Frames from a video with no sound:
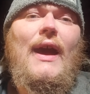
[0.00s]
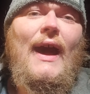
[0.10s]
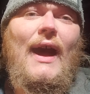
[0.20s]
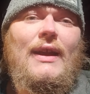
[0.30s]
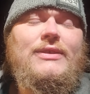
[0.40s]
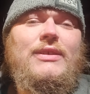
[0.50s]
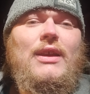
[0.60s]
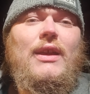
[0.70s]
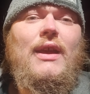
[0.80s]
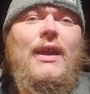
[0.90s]
Act,
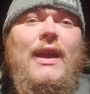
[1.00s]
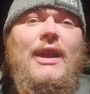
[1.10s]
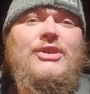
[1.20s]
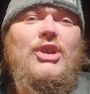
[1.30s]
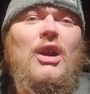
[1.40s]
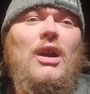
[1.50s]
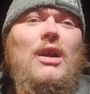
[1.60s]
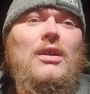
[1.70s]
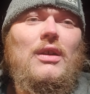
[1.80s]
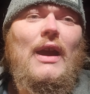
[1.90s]
HR,
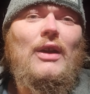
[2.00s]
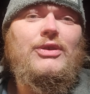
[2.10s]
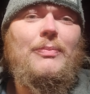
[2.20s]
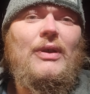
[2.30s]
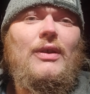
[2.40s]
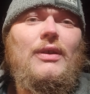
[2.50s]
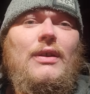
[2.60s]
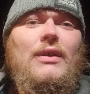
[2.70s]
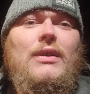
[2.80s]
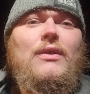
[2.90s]
or House Bill
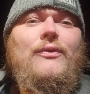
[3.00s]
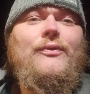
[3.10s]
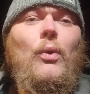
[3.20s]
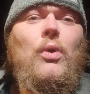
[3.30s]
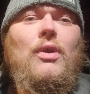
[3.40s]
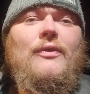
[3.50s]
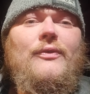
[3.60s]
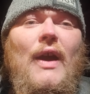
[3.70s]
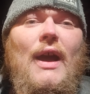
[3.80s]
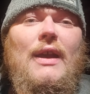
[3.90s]

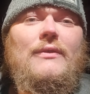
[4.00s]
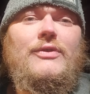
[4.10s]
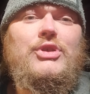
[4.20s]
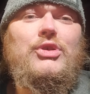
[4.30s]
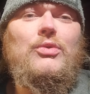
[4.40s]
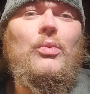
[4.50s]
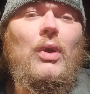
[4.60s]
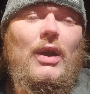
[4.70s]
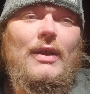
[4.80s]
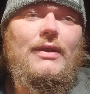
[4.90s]

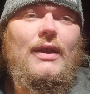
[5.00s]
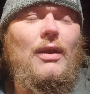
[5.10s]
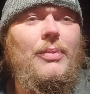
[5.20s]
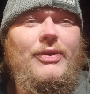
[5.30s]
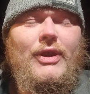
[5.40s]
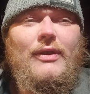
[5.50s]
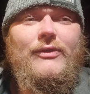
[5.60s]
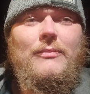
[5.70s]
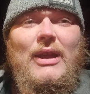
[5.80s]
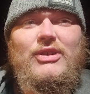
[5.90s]
4521, and I'll put the
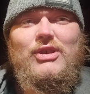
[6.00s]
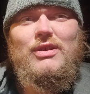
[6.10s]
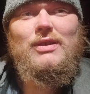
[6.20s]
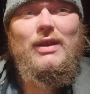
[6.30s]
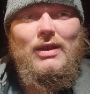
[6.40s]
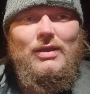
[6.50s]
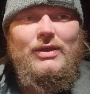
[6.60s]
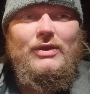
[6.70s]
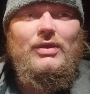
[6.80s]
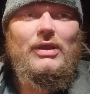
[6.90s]
information in
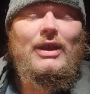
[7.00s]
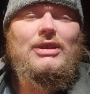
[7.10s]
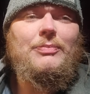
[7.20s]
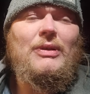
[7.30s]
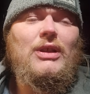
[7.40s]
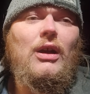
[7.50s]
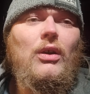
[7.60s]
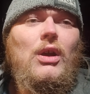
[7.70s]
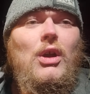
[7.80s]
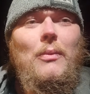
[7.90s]
the links
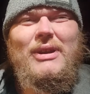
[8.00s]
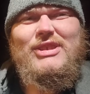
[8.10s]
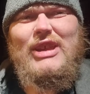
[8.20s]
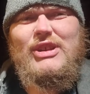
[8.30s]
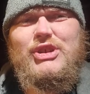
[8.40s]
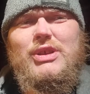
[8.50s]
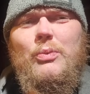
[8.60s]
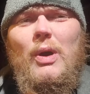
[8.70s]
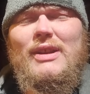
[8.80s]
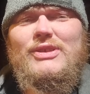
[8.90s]
below. But essentially
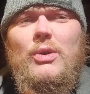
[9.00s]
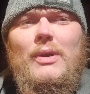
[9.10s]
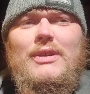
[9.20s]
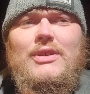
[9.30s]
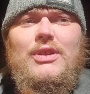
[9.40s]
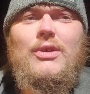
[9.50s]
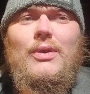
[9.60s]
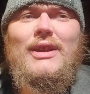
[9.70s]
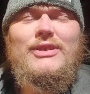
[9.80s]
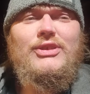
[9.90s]
what it's going to
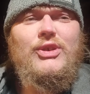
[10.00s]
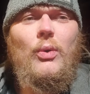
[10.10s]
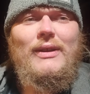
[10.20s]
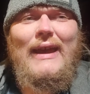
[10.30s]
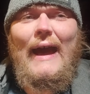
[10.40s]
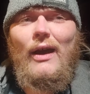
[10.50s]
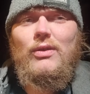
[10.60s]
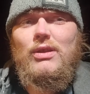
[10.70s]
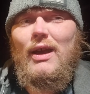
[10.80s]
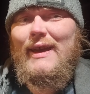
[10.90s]
do is it's going to
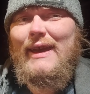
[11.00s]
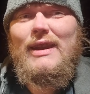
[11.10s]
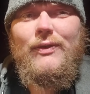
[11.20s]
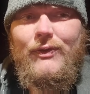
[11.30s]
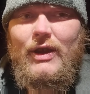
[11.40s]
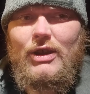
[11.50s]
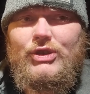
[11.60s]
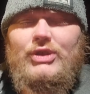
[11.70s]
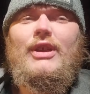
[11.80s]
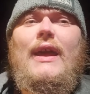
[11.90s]
outlaw any
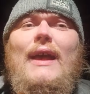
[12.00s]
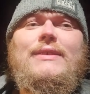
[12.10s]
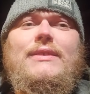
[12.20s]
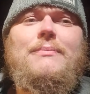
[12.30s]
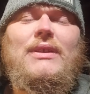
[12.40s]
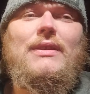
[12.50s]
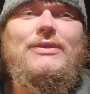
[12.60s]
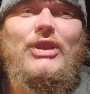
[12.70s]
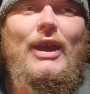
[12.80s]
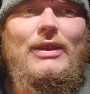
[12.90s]
fish that hasn't been
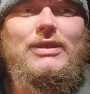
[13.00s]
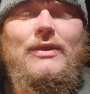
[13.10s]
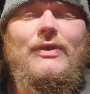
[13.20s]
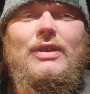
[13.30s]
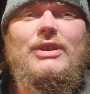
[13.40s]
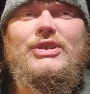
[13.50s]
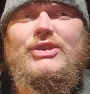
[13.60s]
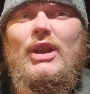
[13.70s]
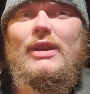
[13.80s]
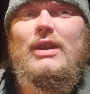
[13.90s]
scientifically
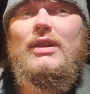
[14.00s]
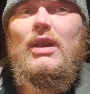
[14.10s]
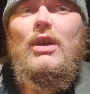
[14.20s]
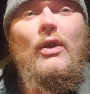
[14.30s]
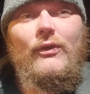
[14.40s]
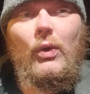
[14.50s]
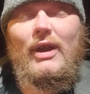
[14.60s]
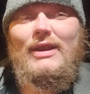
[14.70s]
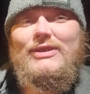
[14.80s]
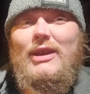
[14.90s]
studied for
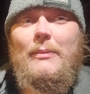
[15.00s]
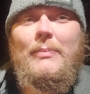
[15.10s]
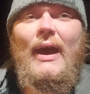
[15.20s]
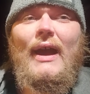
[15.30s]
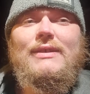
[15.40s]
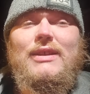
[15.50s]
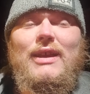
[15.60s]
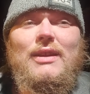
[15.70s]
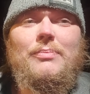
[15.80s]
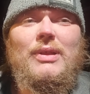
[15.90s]
its impact
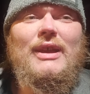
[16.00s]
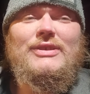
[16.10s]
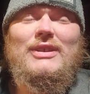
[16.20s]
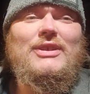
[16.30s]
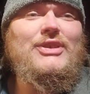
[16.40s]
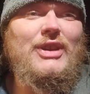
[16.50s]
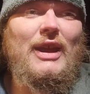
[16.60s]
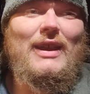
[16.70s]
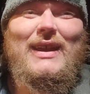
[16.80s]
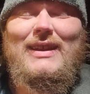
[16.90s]
in a place, in a
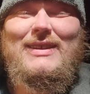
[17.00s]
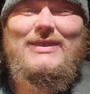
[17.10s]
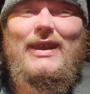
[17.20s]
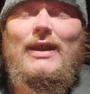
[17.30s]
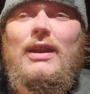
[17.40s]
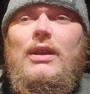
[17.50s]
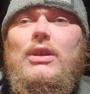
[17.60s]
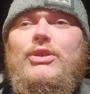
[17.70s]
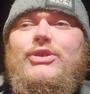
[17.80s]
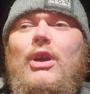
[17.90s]
state, any state.
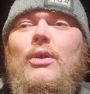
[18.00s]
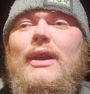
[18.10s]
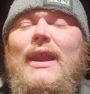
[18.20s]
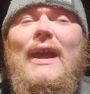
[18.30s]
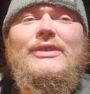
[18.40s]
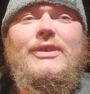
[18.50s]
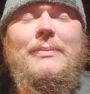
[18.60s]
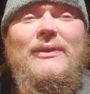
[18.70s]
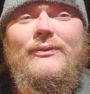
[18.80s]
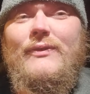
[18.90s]
So it has to
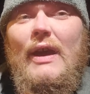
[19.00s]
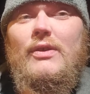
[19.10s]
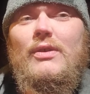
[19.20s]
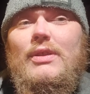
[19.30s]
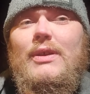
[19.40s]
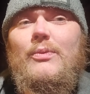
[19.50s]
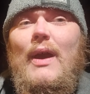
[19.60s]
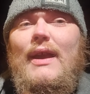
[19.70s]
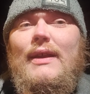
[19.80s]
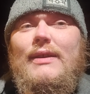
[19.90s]
be federally
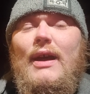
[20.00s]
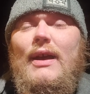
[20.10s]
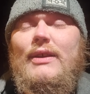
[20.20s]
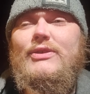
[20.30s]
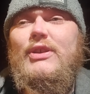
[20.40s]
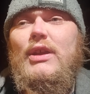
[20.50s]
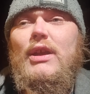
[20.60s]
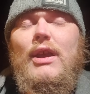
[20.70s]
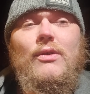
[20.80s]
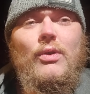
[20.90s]
recognized
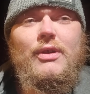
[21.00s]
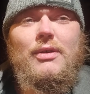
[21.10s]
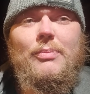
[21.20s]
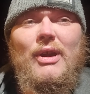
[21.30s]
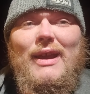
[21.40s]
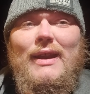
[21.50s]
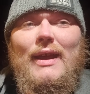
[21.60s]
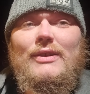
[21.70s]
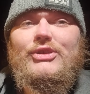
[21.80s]
in order to bring it in.